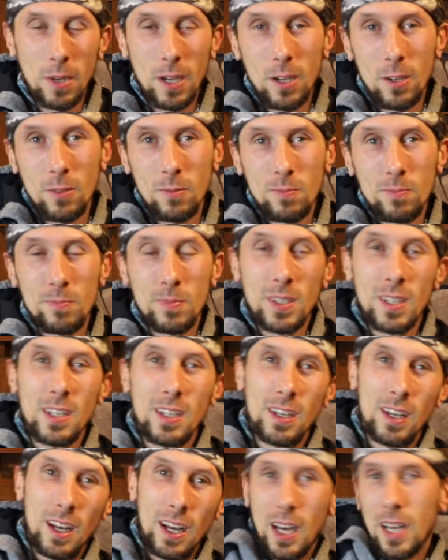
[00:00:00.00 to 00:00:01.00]
about
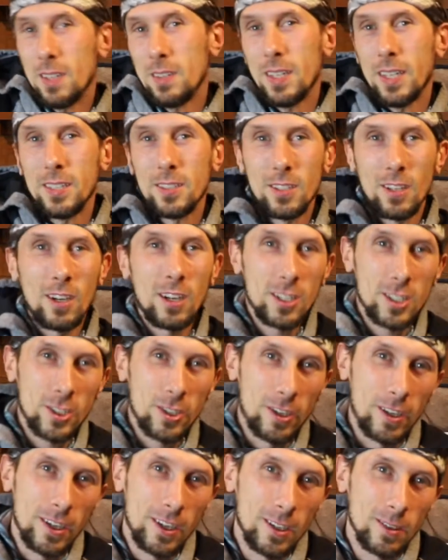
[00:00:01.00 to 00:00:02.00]
online dog
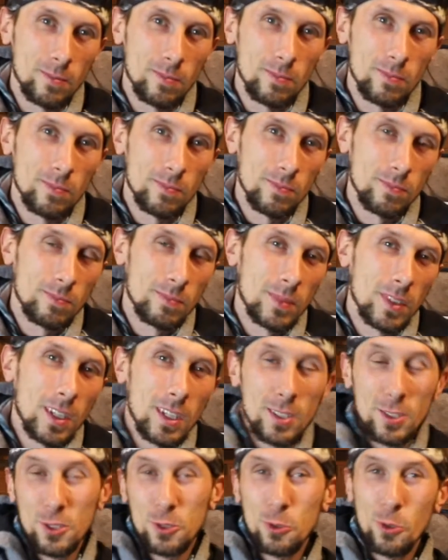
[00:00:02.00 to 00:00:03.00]
training.
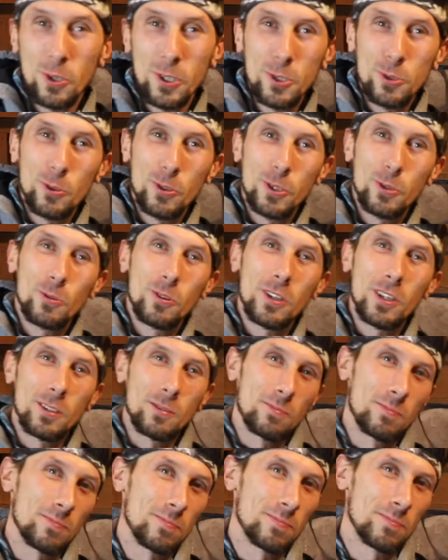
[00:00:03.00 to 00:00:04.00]
It's
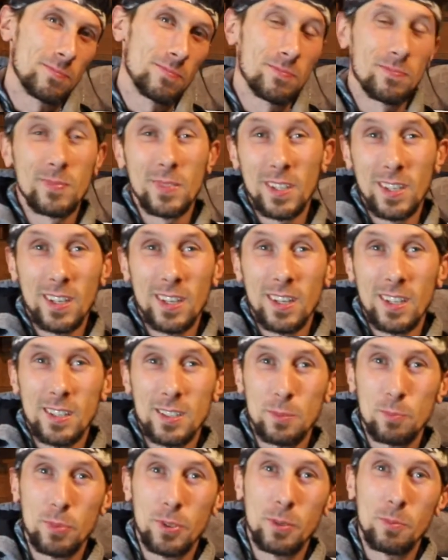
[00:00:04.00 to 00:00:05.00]
2021.
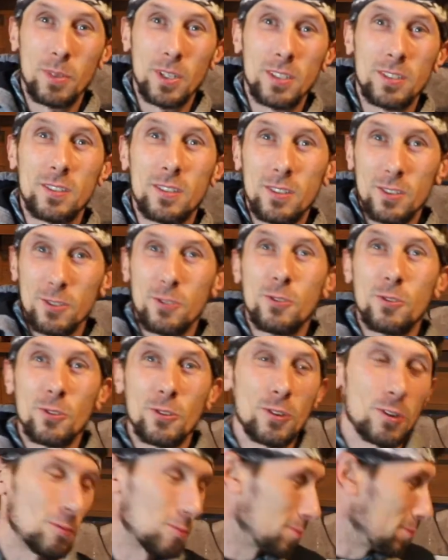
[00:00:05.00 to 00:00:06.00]
It's pretty much the new
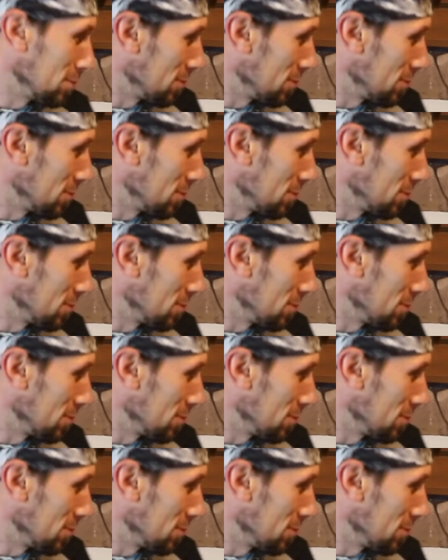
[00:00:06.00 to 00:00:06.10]
norm.